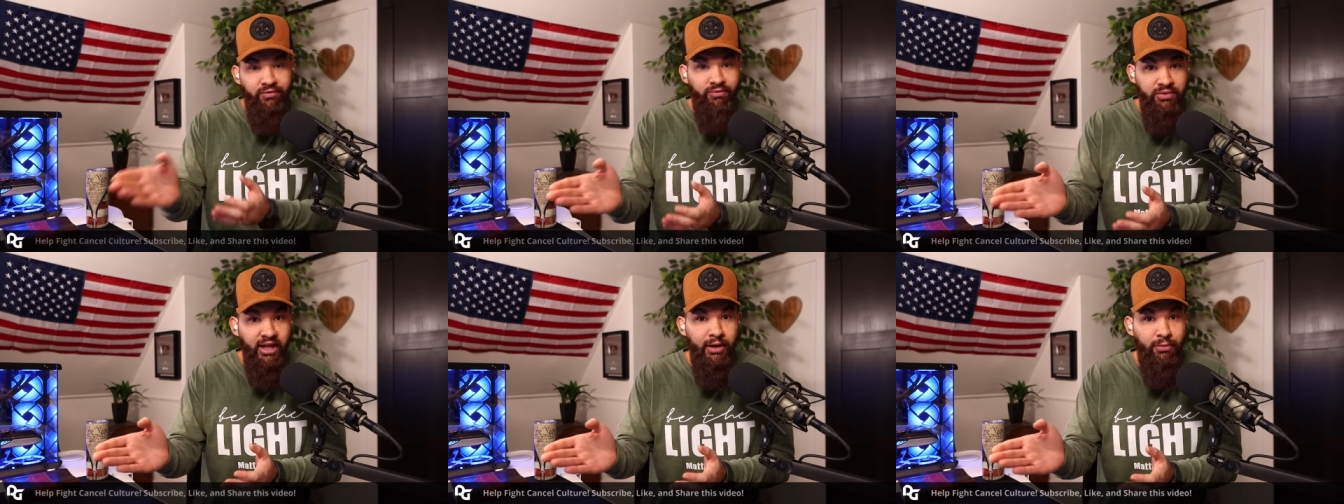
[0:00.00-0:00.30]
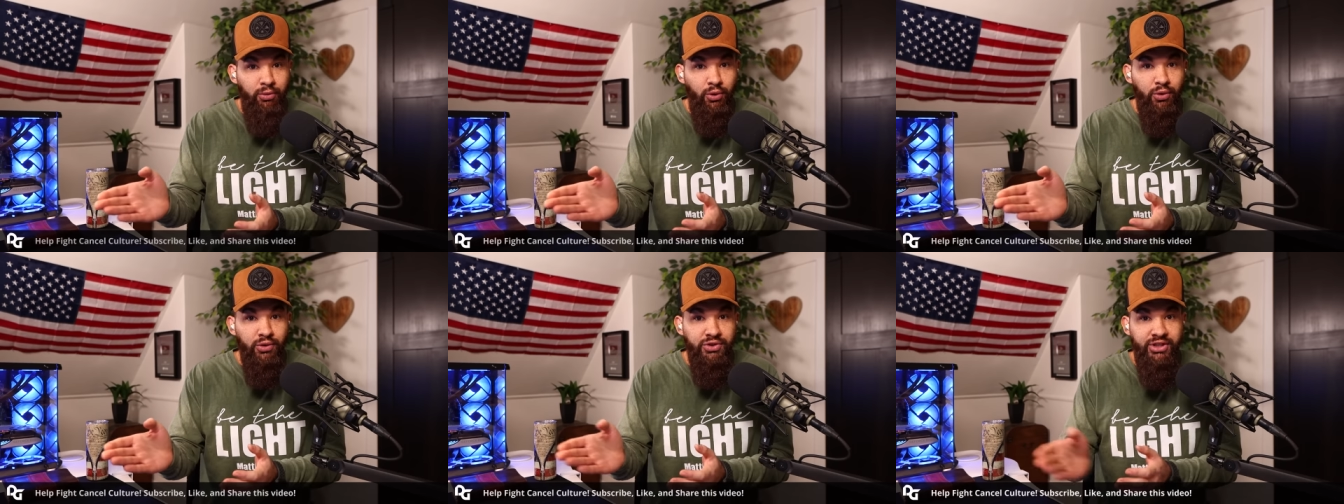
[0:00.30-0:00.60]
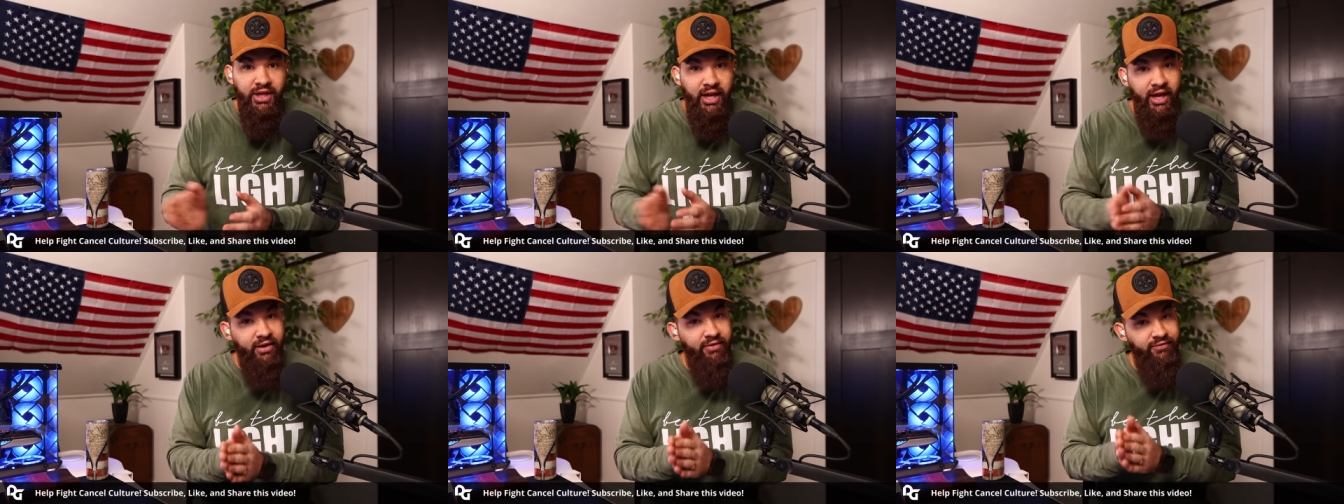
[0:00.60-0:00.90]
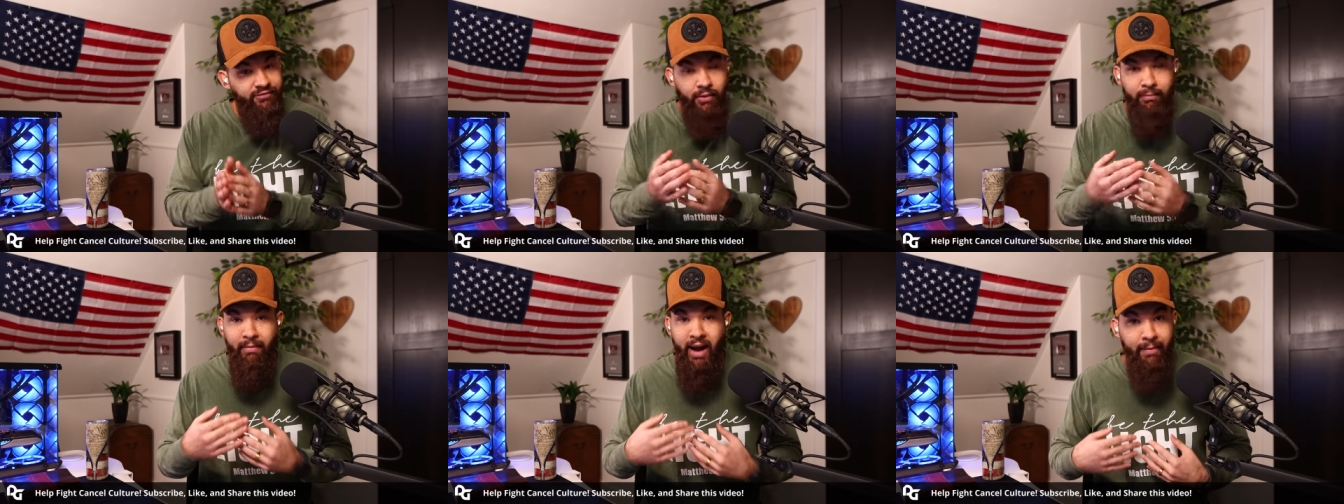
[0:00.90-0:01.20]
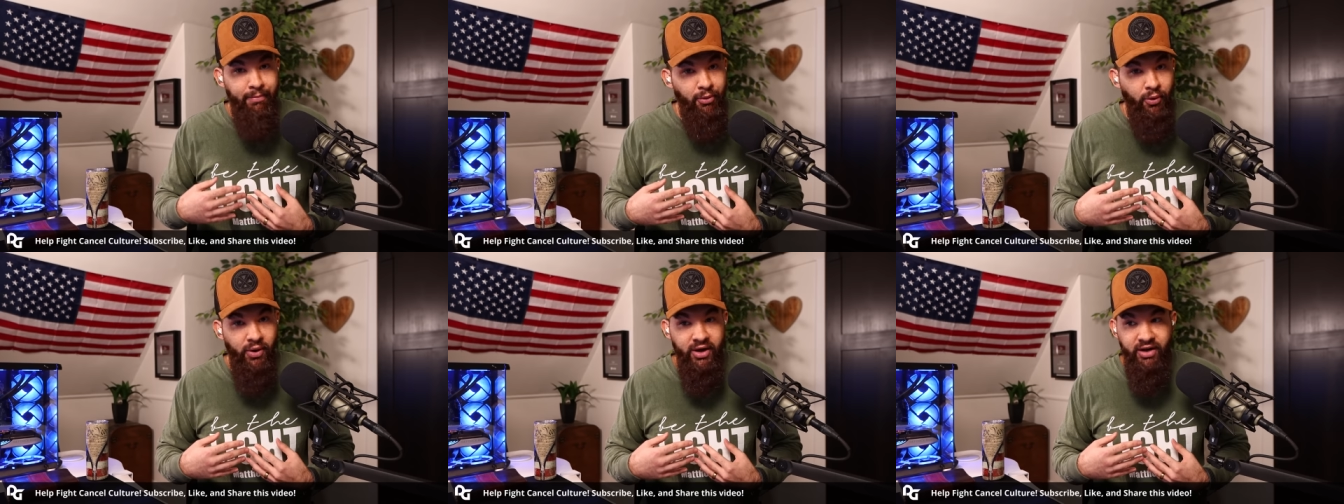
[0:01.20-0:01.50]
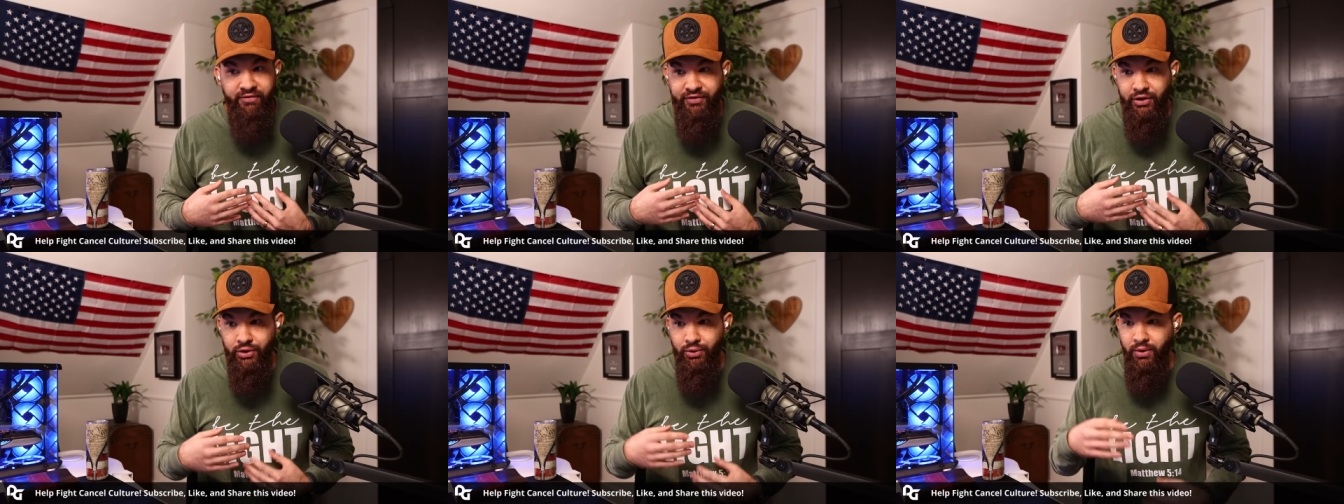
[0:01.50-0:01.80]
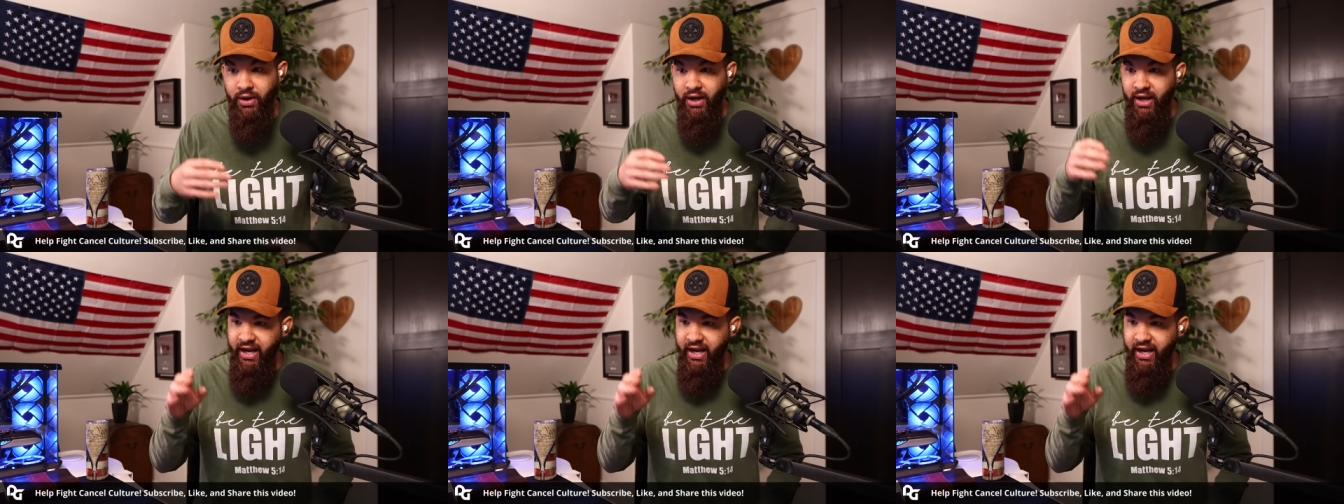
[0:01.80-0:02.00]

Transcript: liberals. And from my point of view,